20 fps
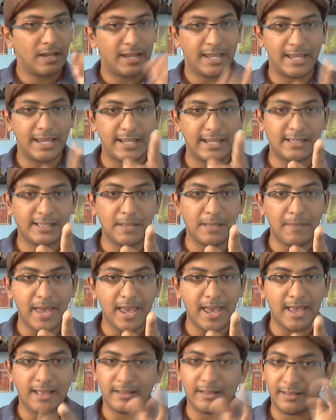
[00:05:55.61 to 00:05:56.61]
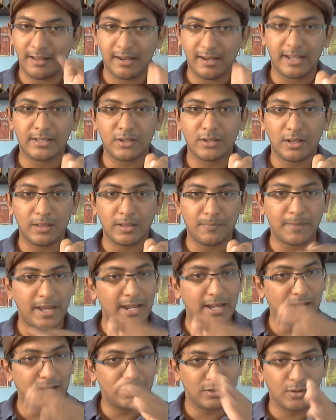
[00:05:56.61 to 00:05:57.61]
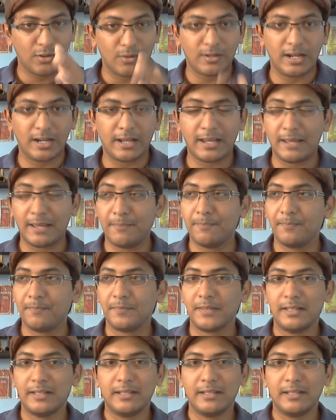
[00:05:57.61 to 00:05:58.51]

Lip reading: he's the man. The link's on the page. Go click him.